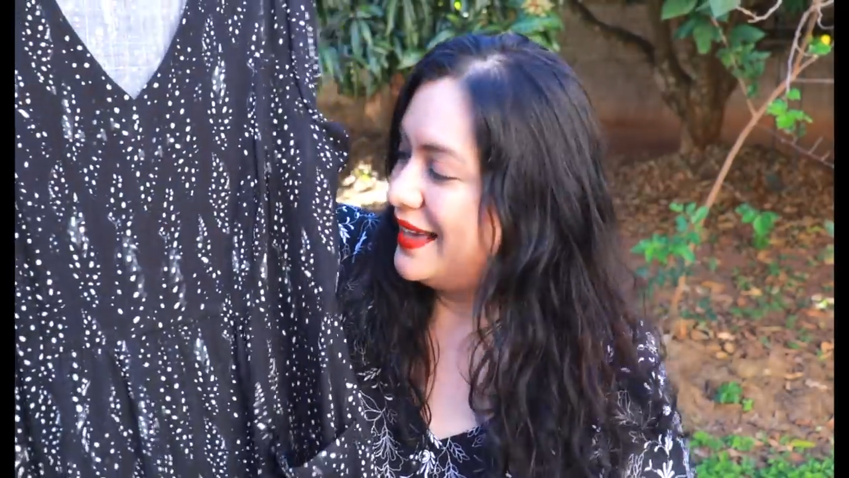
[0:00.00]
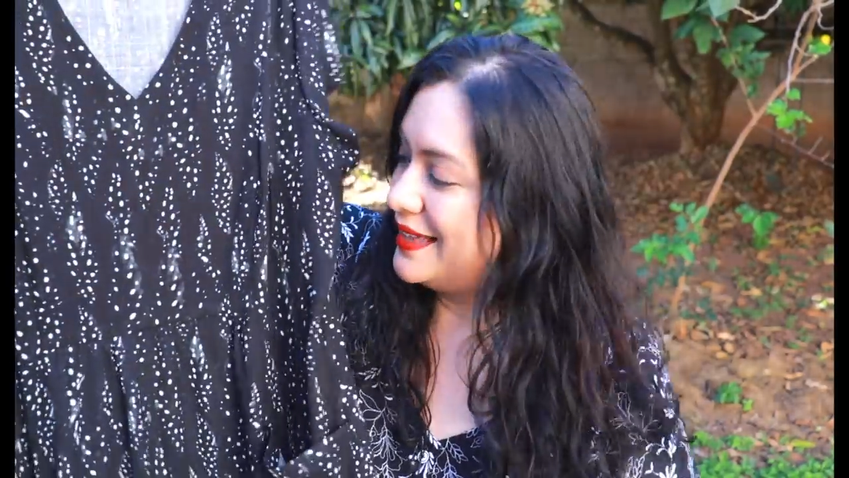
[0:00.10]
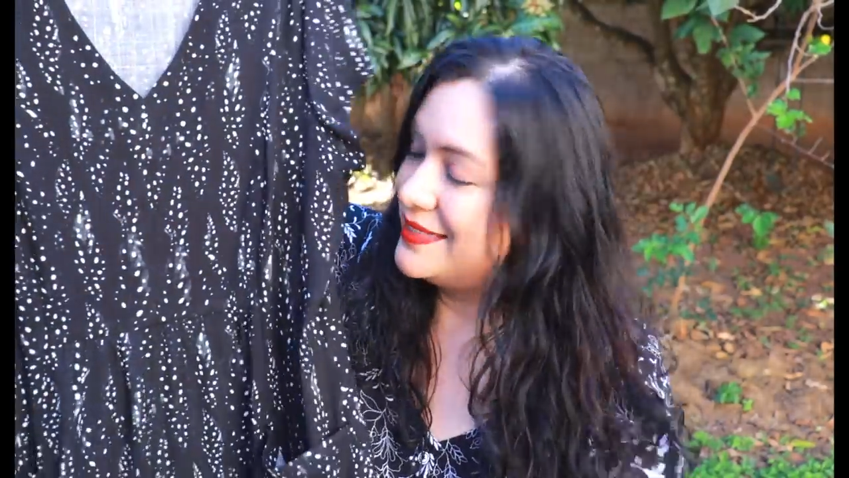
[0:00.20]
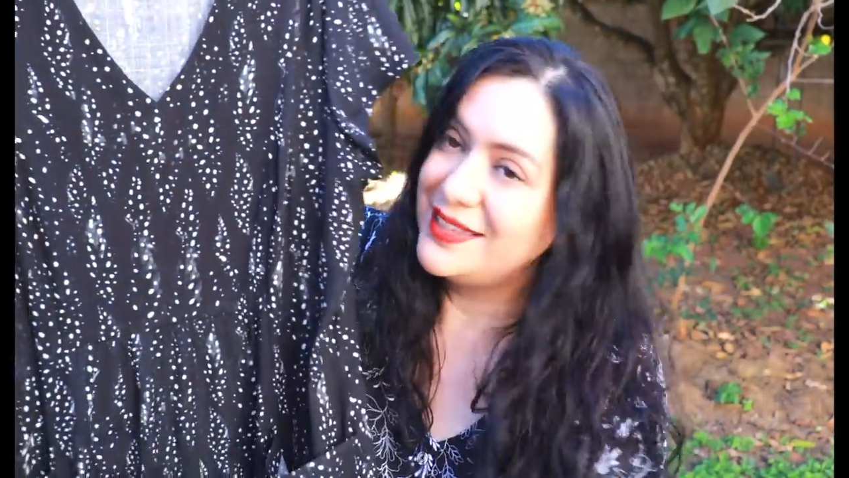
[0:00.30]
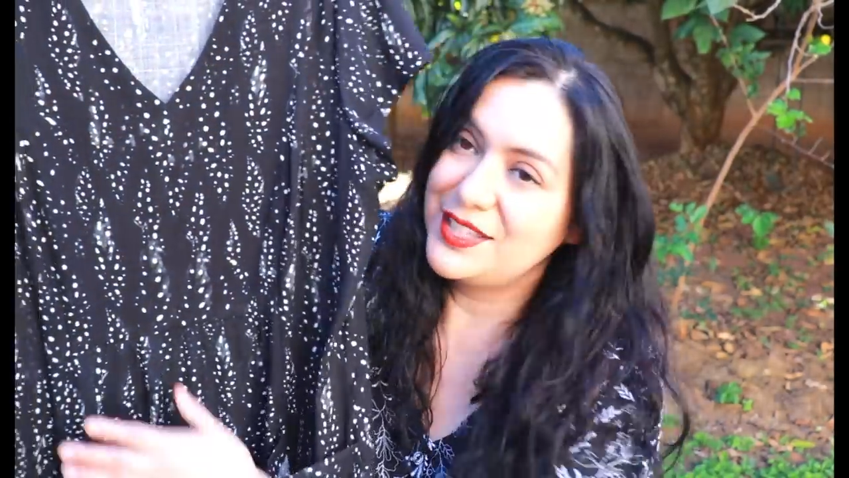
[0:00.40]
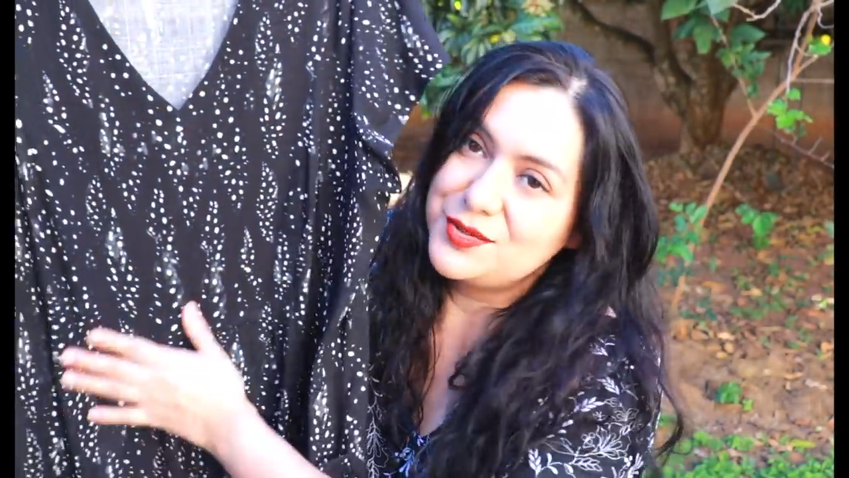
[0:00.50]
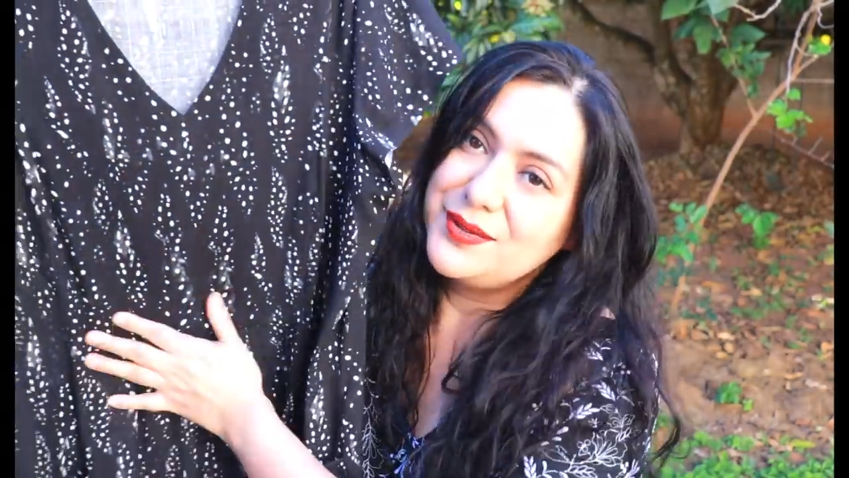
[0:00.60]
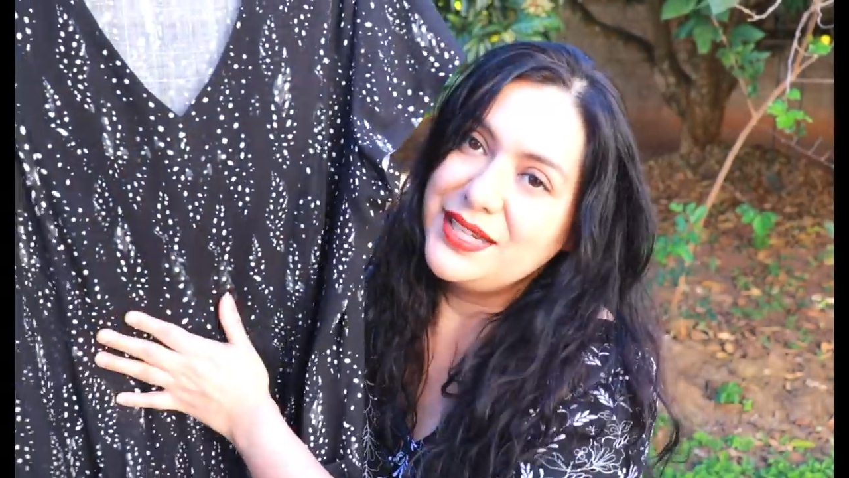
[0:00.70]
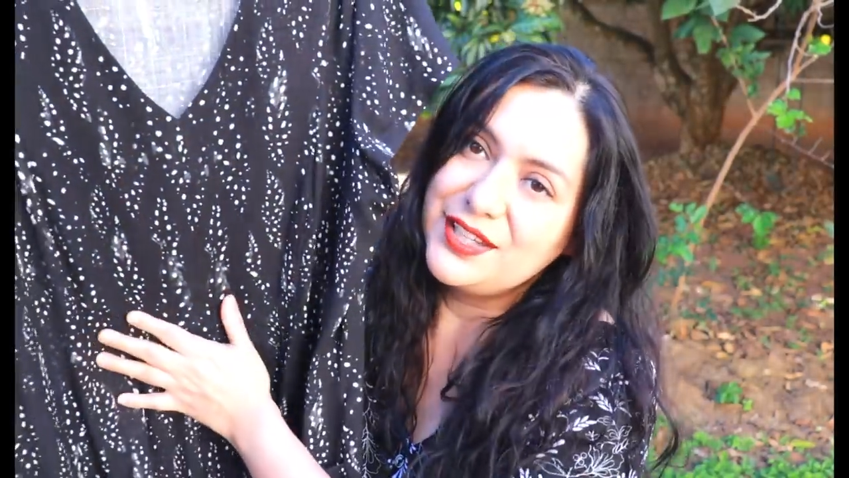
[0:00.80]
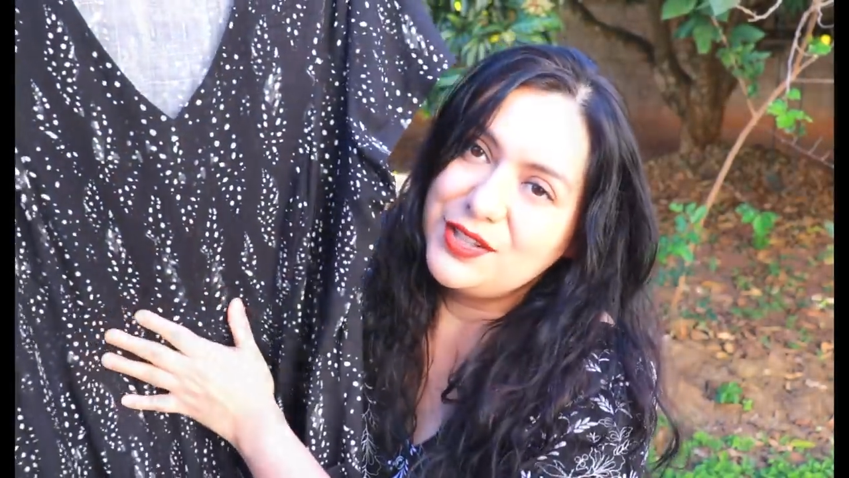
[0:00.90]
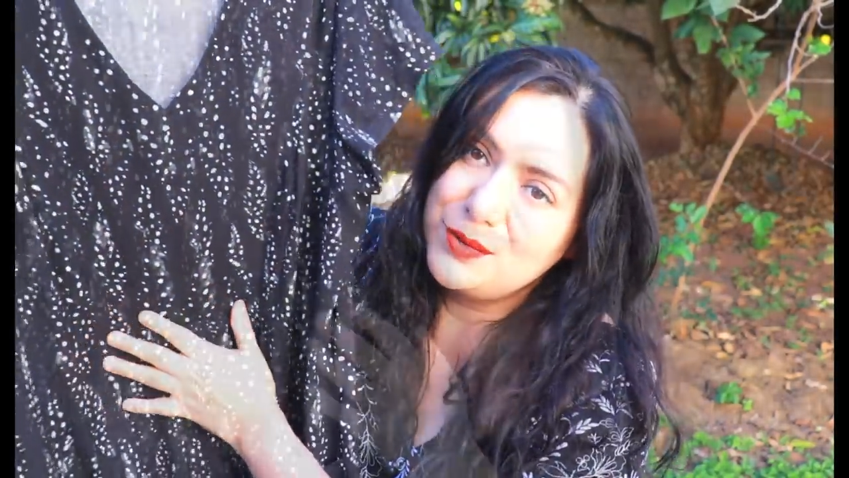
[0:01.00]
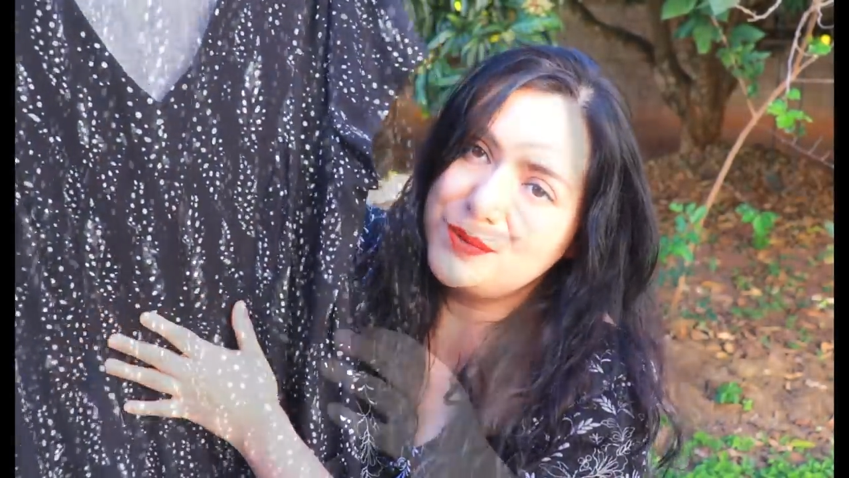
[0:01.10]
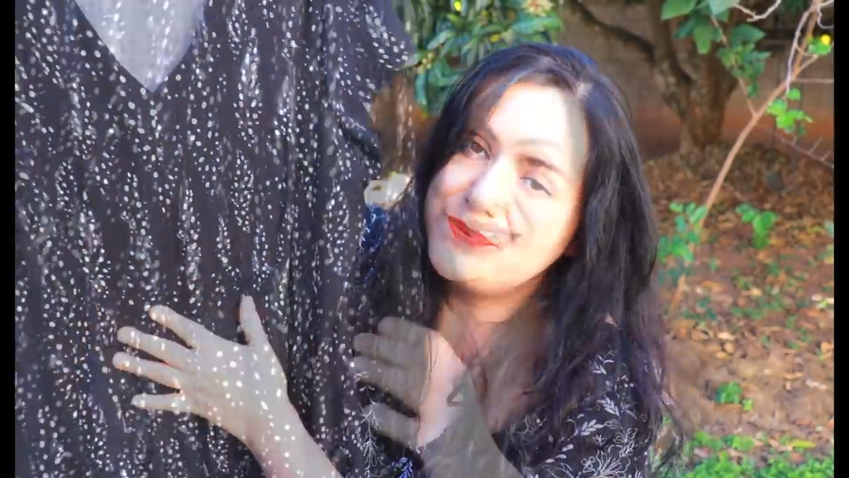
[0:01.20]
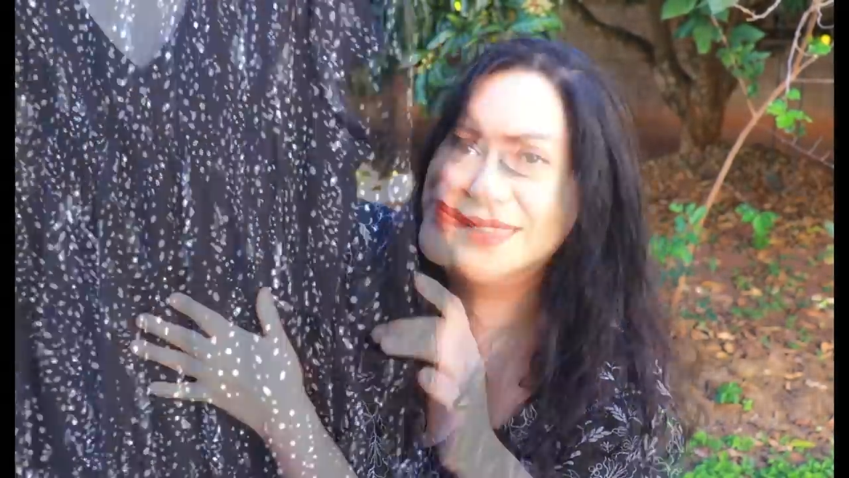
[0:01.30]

I think it's really cute